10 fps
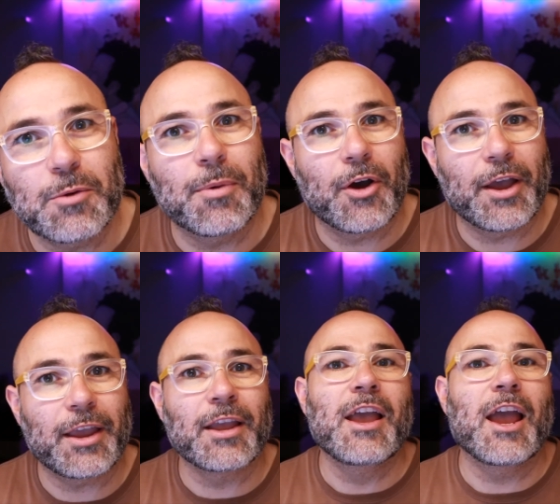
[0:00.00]
you're
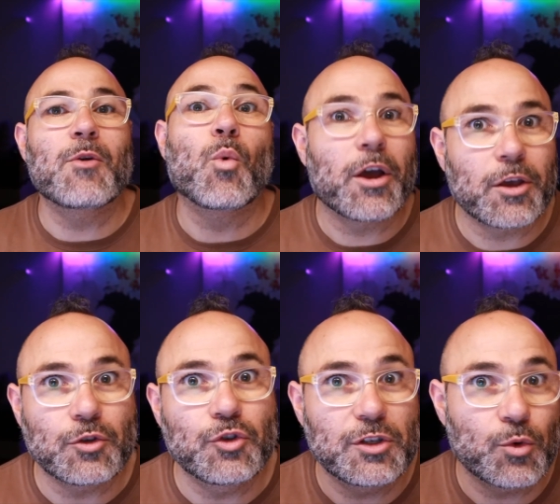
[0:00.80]
buying and why you're
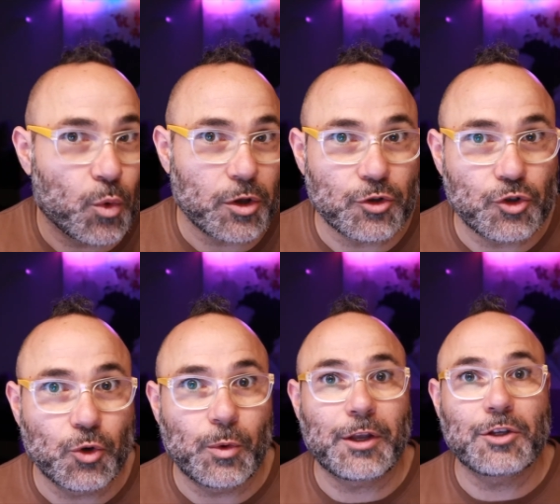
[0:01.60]
choosing what you're
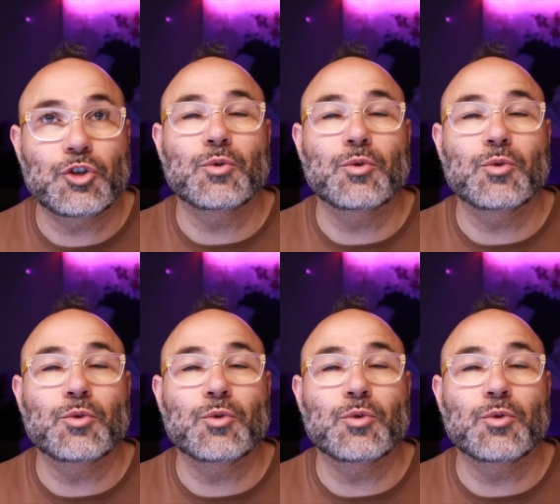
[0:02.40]
chewing.